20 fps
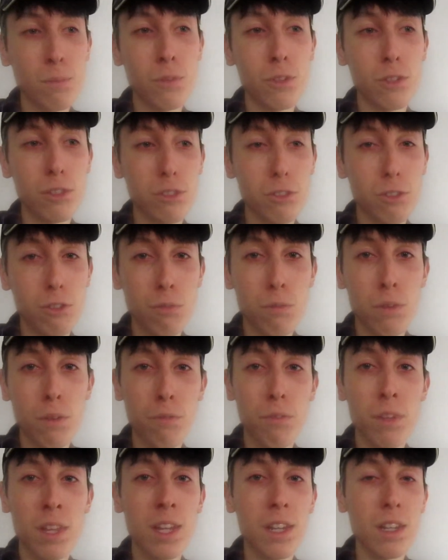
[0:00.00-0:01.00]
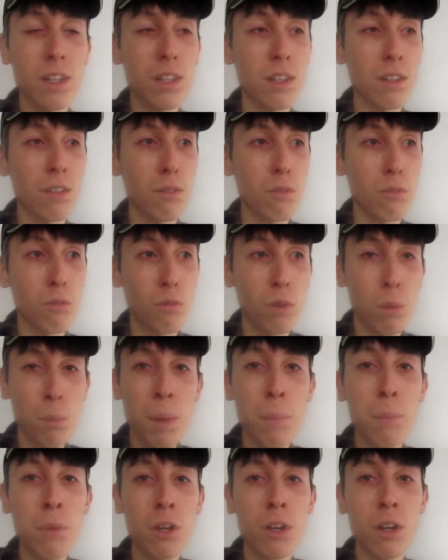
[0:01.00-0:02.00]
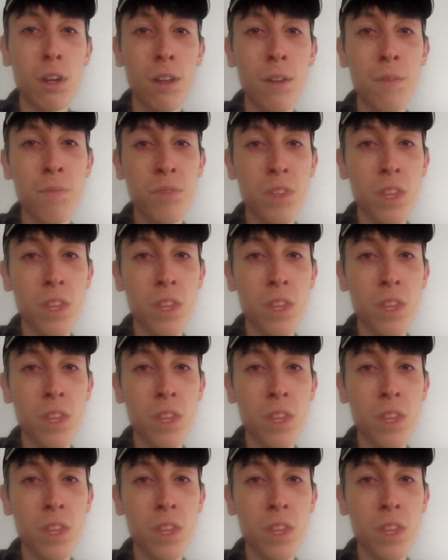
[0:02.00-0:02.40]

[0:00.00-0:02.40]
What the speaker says: just to reflect and remember